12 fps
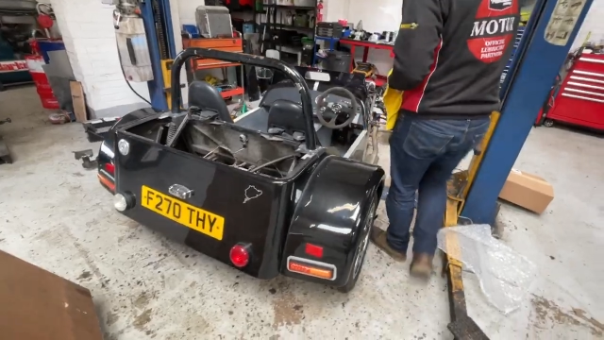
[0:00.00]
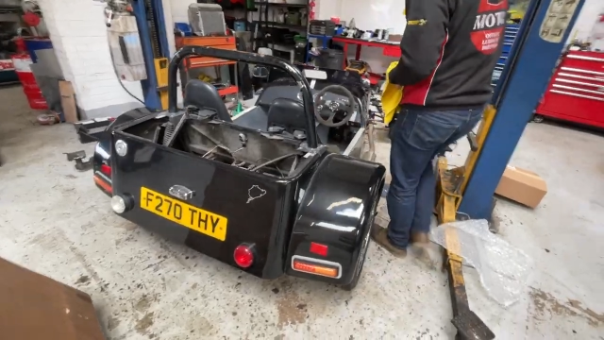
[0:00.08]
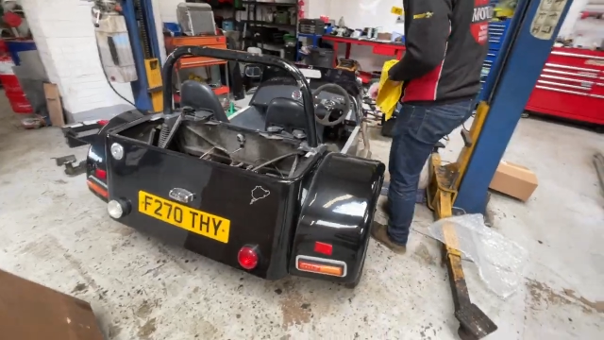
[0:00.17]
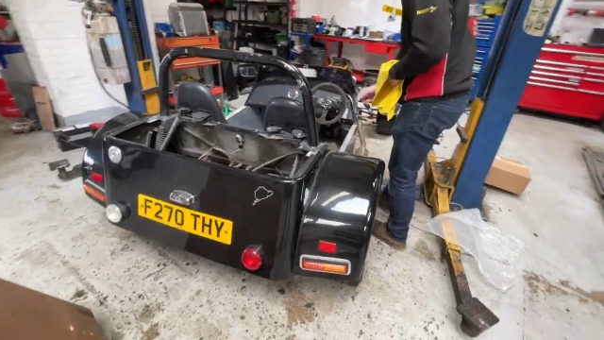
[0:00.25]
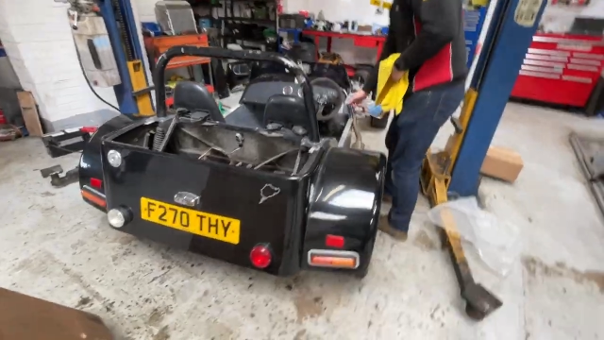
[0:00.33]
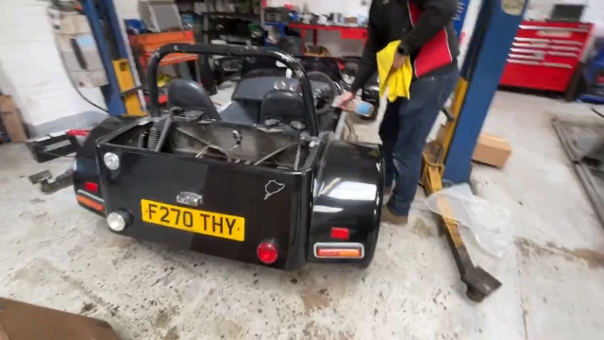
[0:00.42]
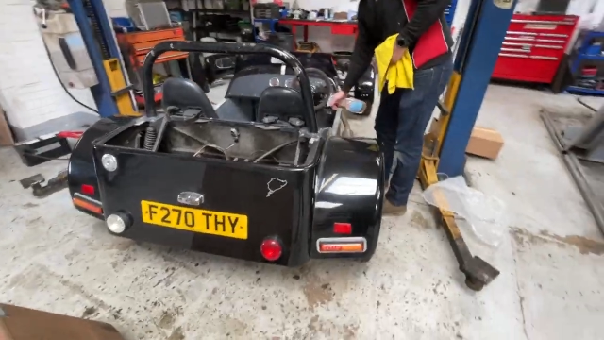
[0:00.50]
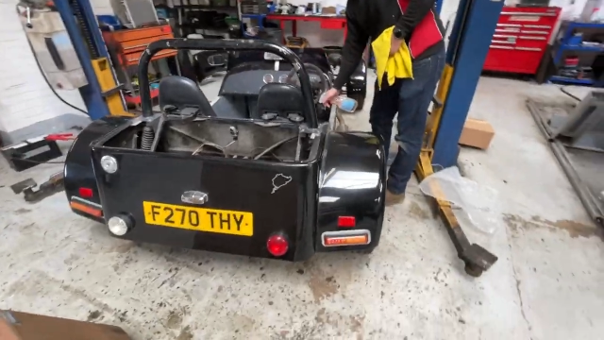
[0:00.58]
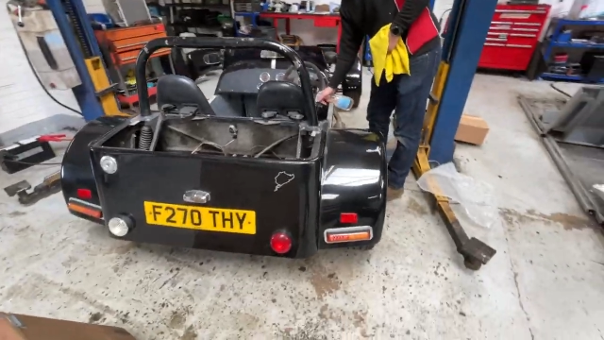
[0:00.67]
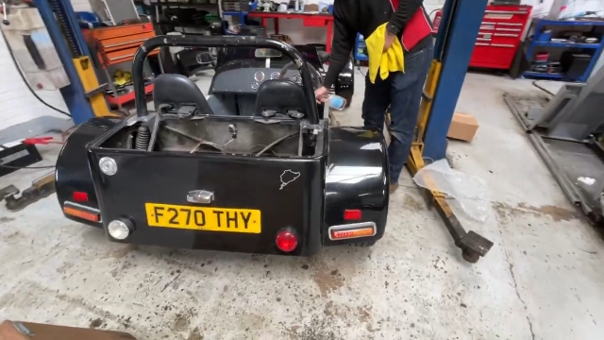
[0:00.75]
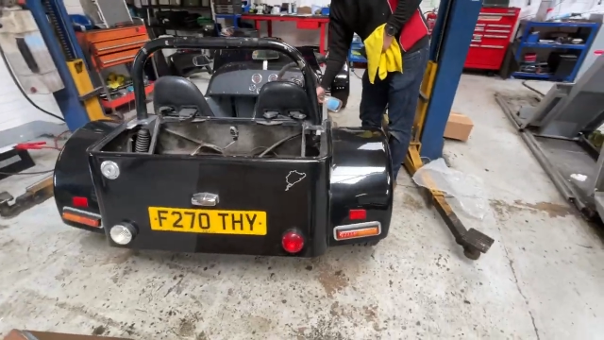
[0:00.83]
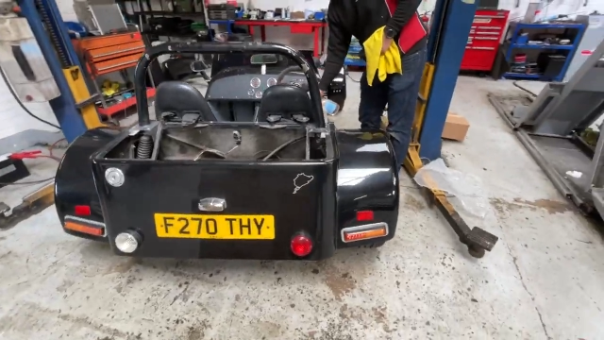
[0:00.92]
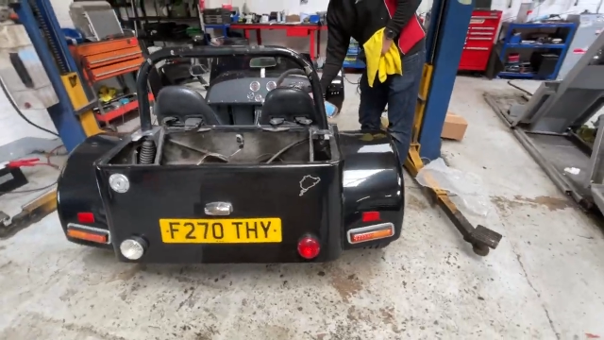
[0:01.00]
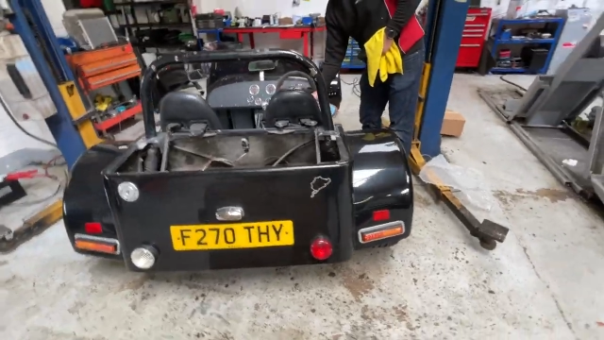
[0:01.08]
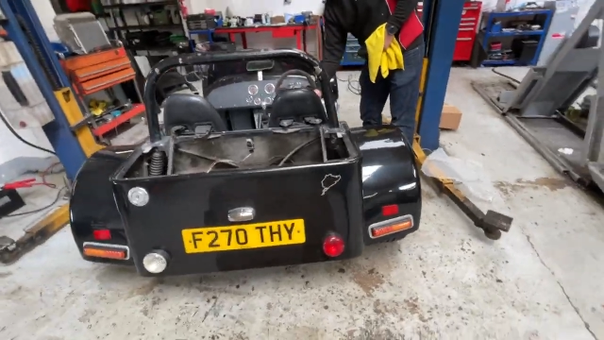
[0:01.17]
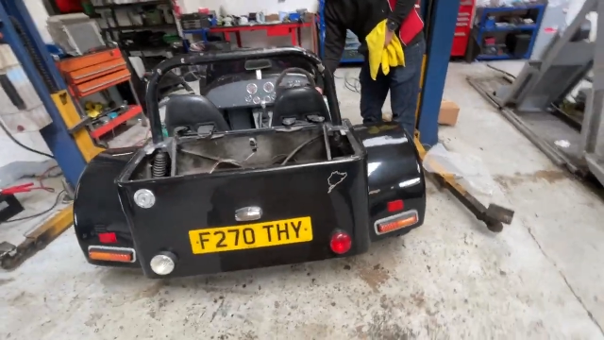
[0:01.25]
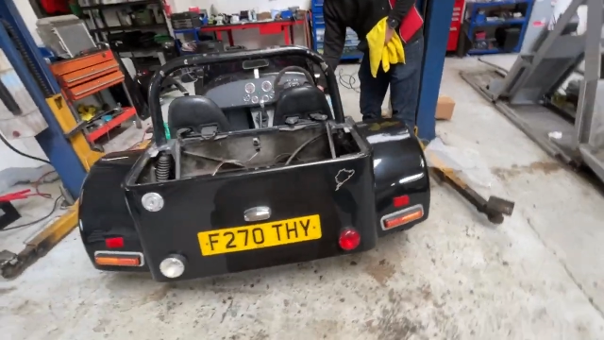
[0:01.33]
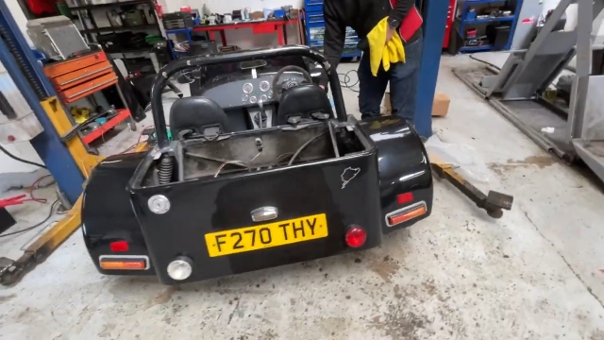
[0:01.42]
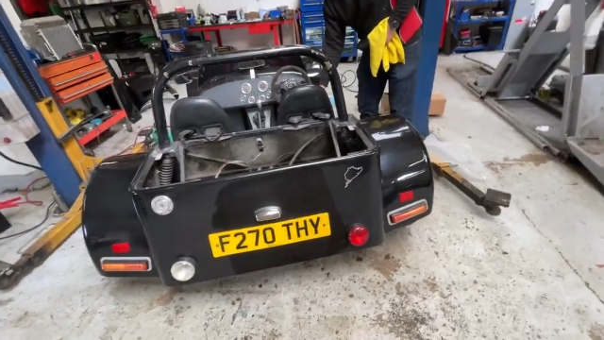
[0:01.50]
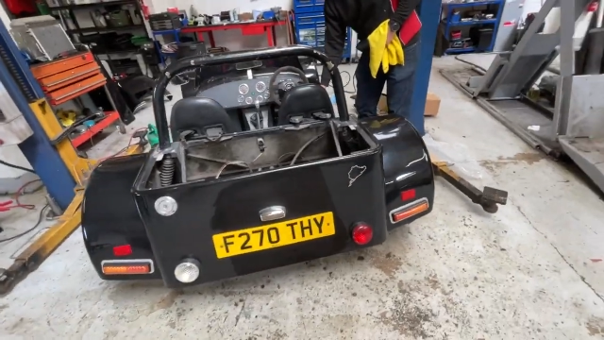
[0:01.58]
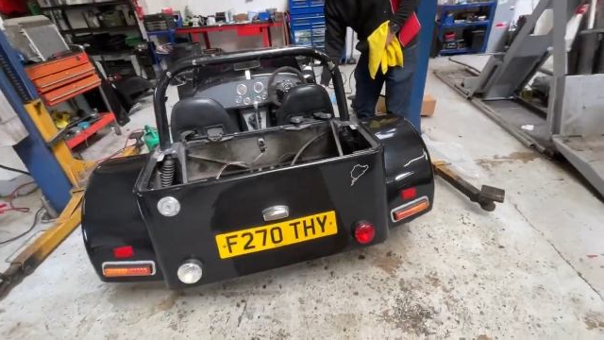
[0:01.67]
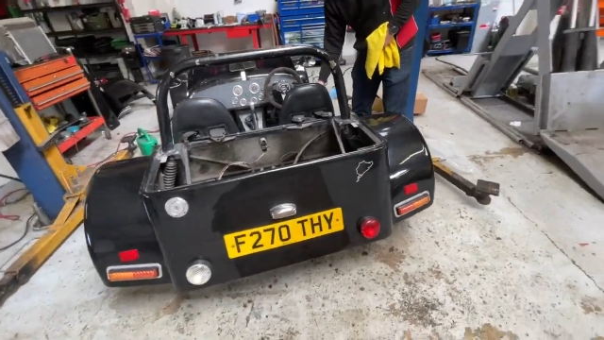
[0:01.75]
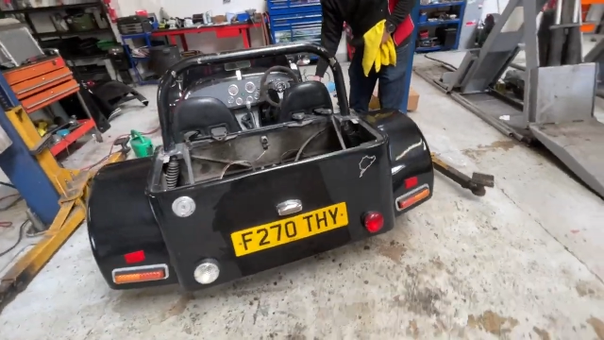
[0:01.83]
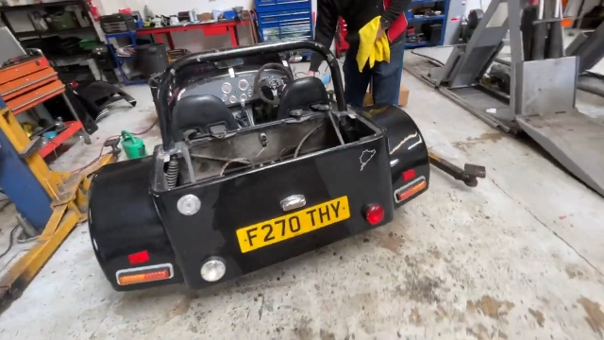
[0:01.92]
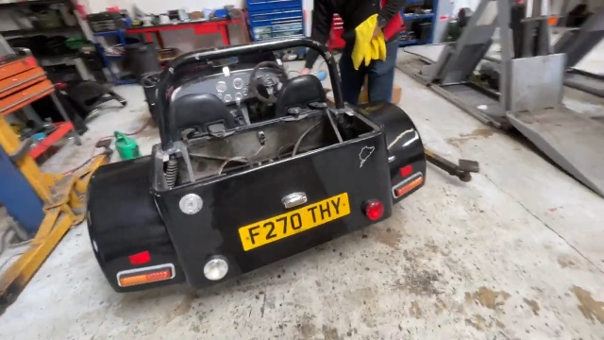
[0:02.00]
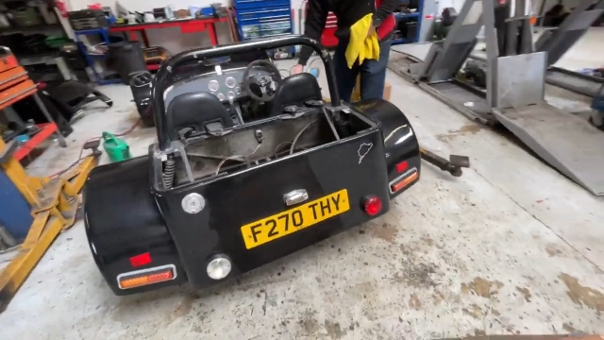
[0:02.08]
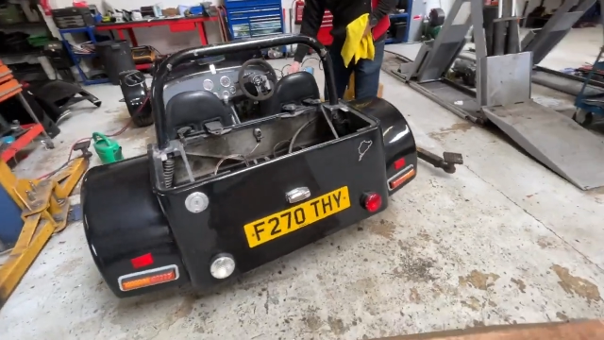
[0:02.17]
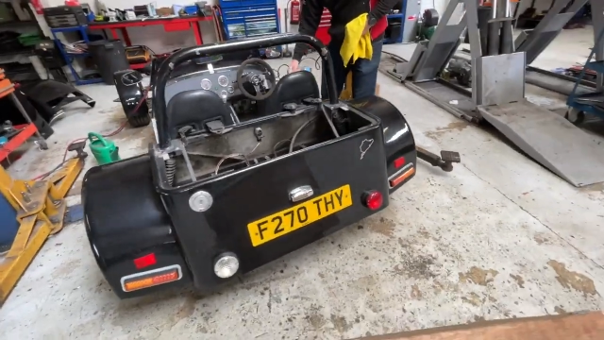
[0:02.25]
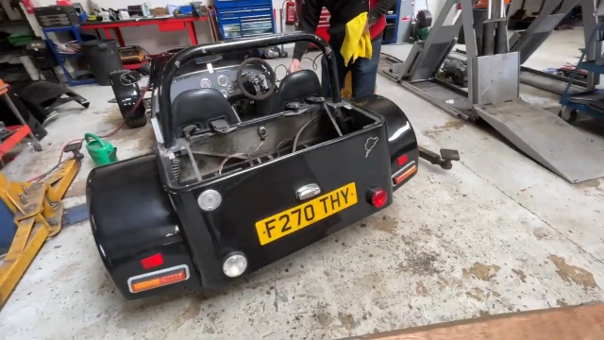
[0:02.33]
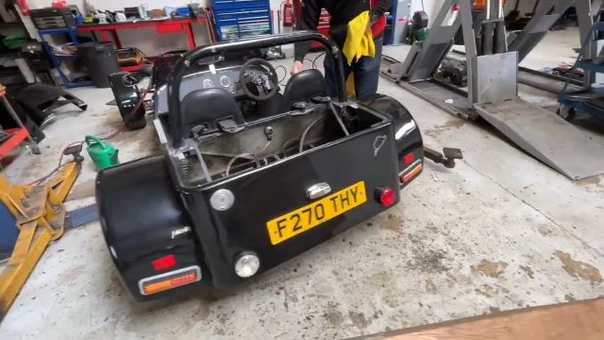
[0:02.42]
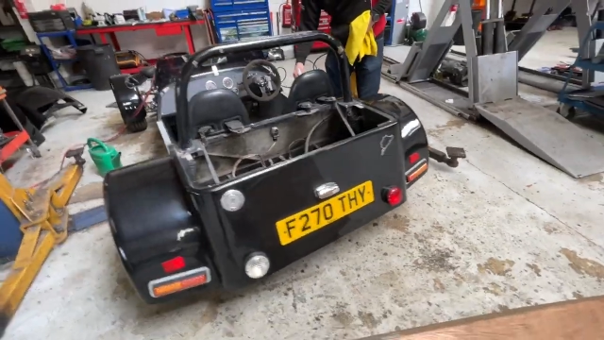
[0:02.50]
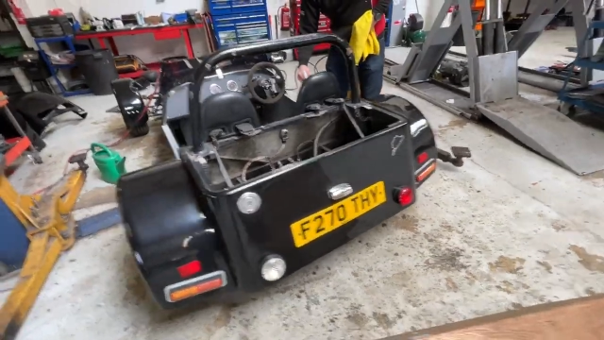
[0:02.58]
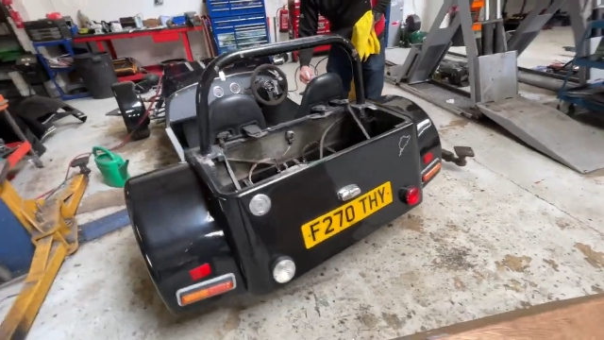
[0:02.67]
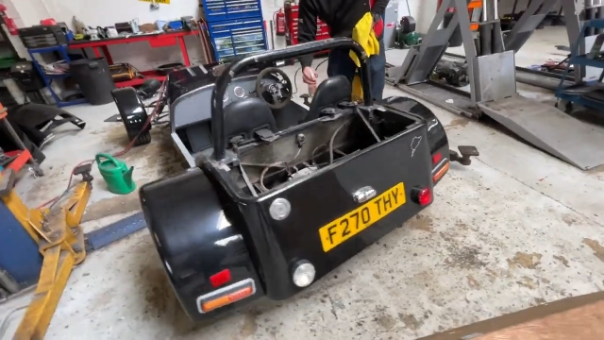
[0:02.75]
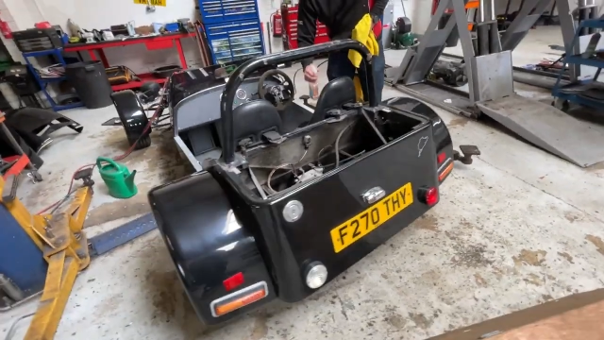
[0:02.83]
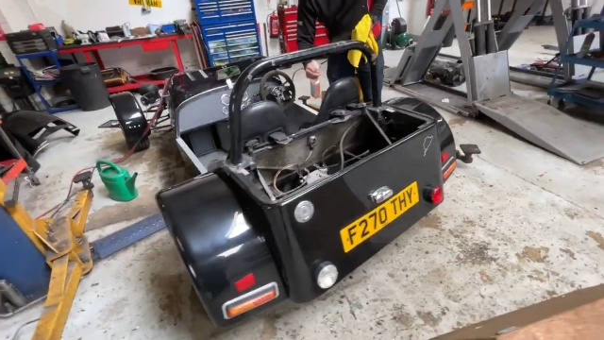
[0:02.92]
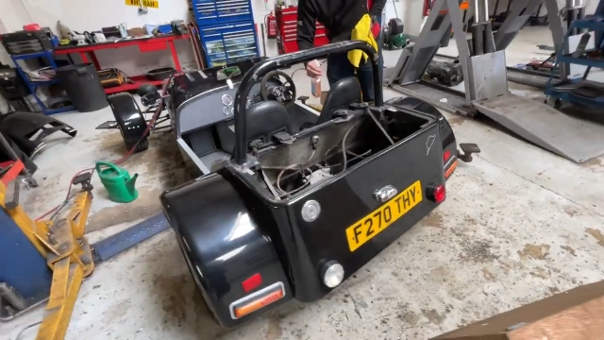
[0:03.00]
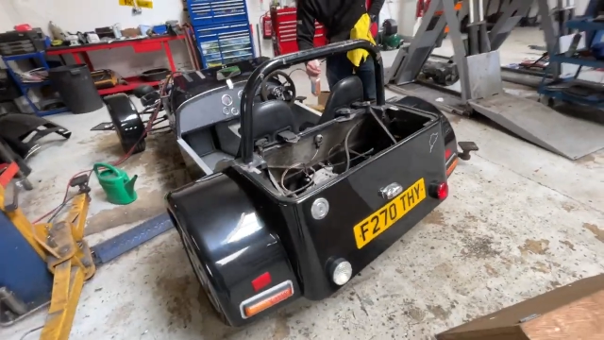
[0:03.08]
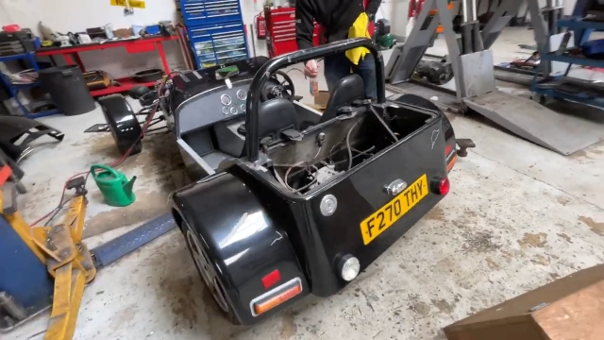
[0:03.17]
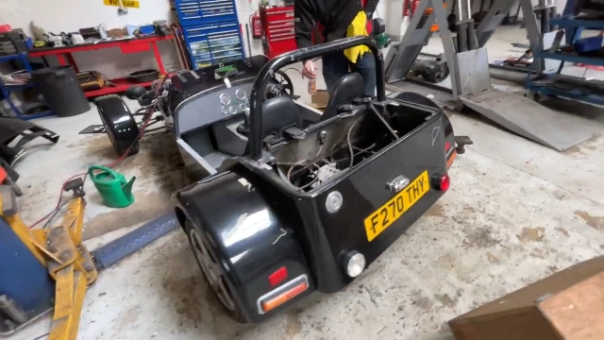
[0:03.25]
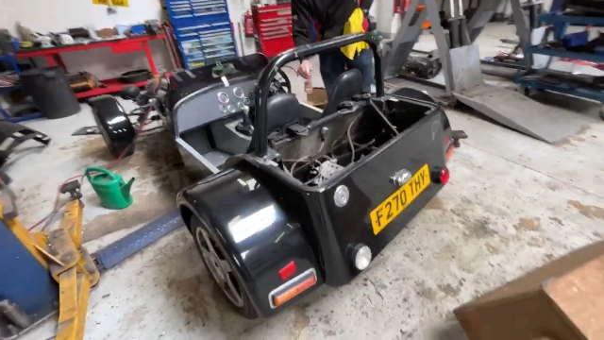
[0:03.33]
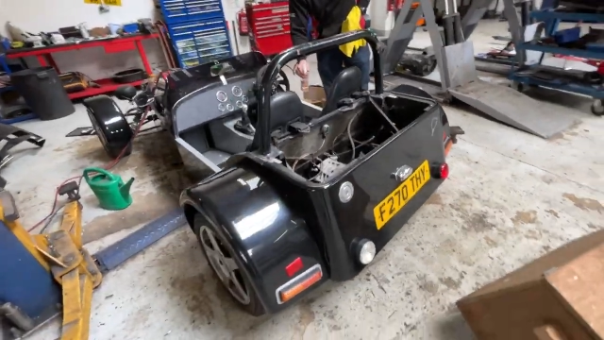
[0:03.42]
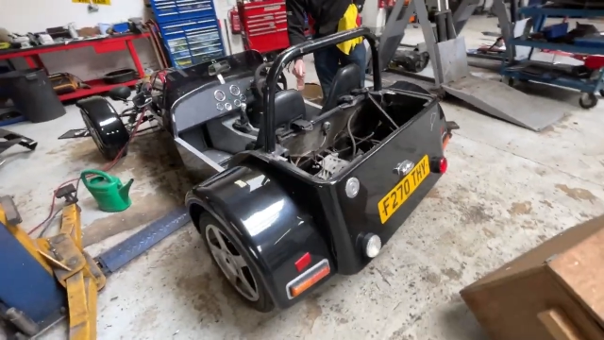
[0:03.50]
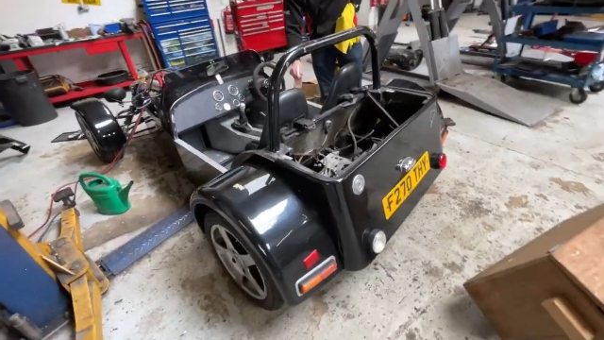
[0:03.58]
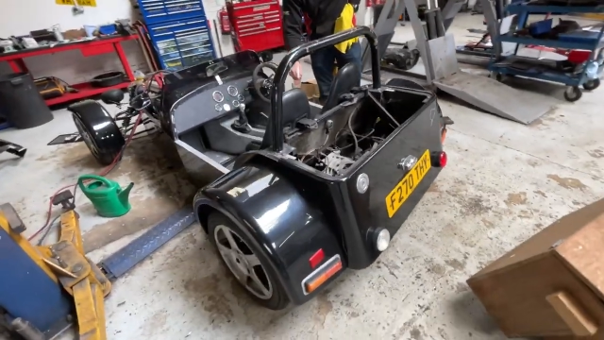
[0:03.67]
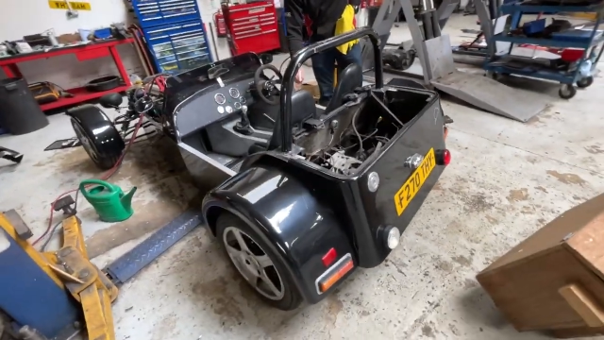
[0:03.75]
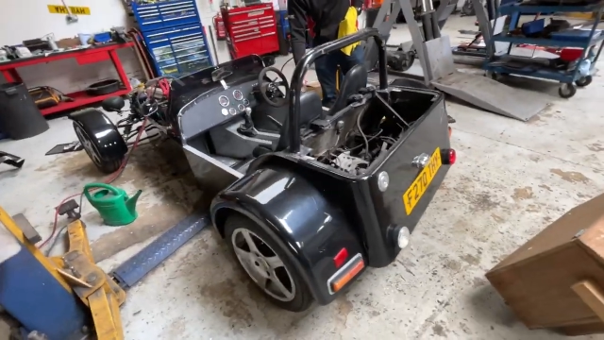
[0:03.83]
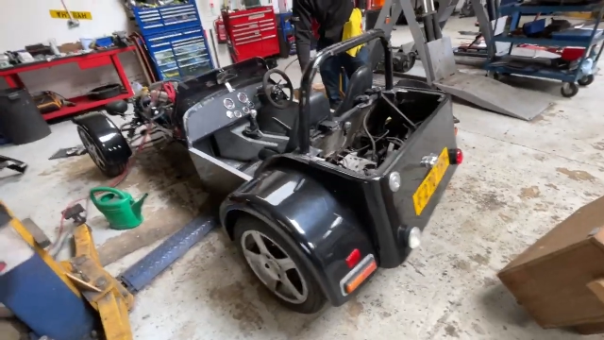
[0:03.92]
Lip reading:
No face is visible, so there are no lips to read.